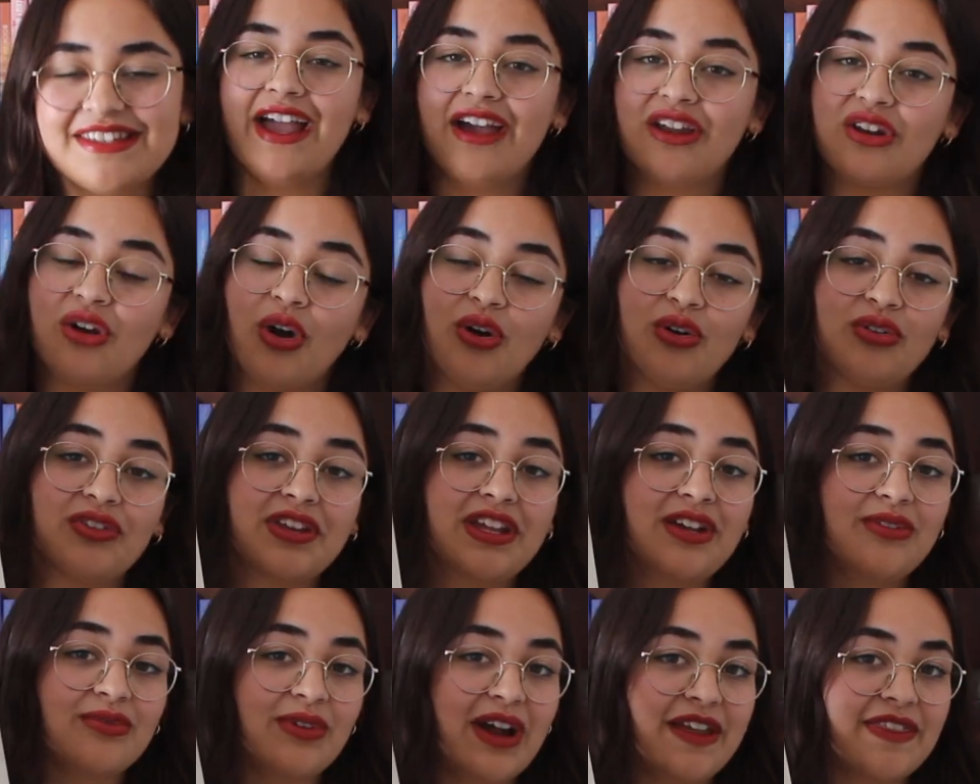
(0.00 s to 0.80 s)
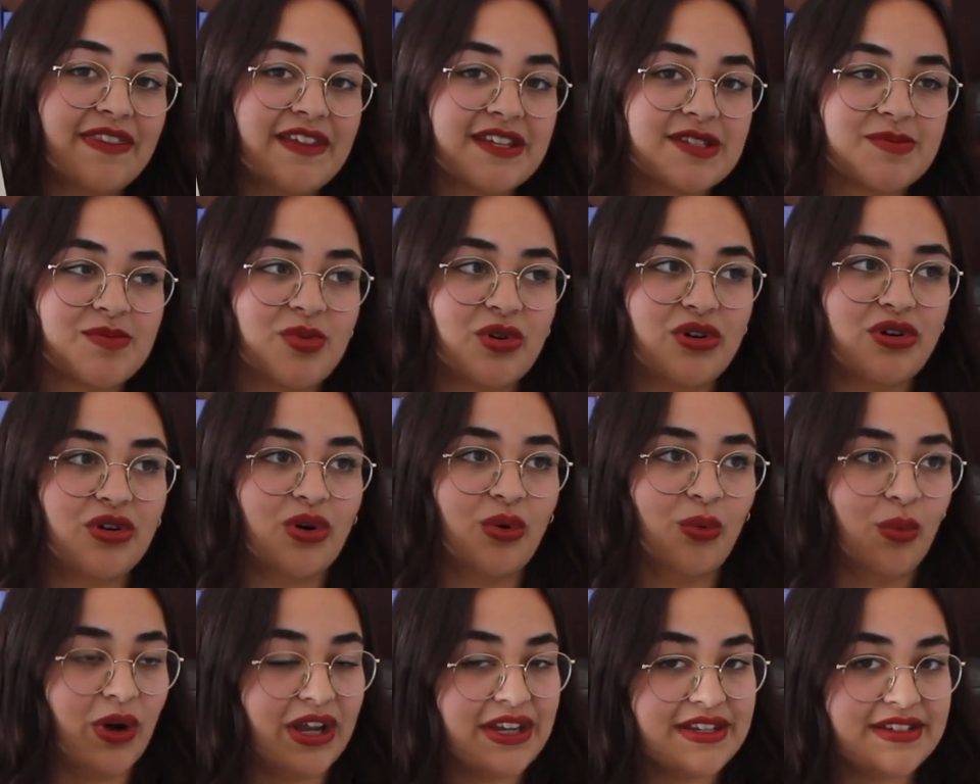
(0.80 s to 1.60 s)
I had only read this book
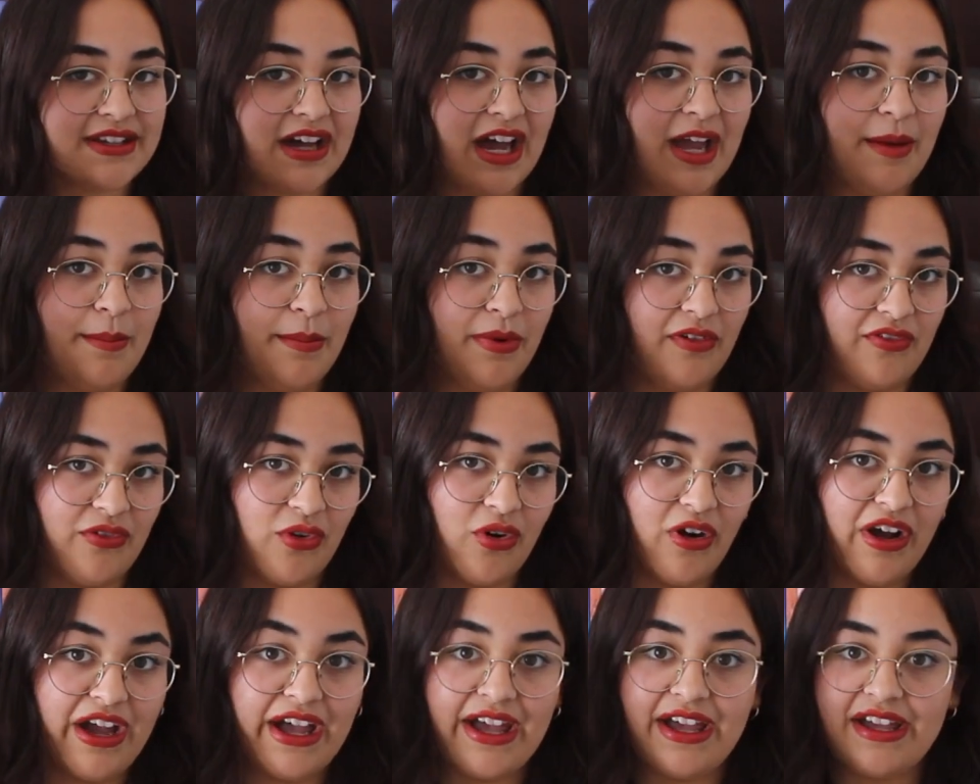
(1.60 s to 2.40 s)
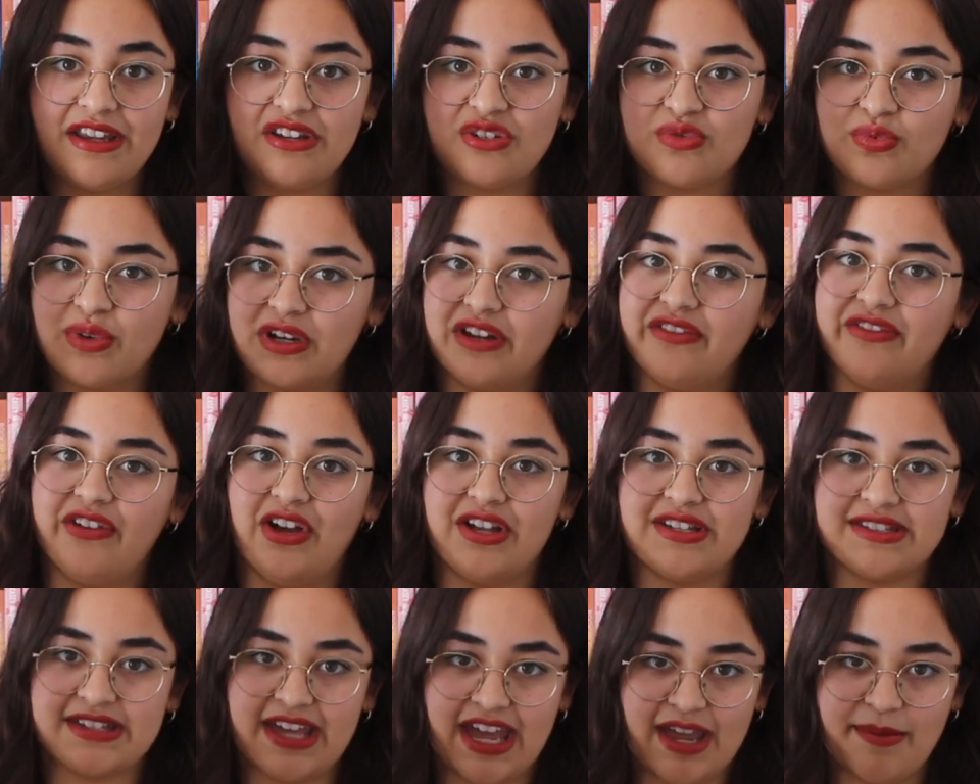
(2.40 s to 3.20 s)
one time beforehand when it
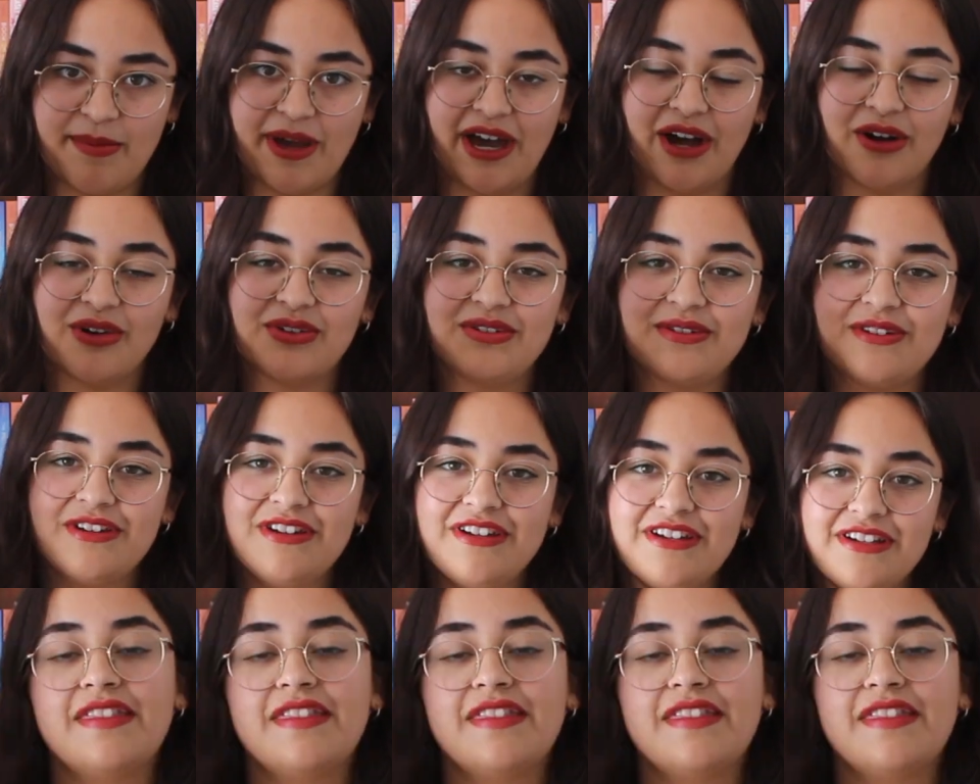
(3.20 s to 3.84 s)
first came out.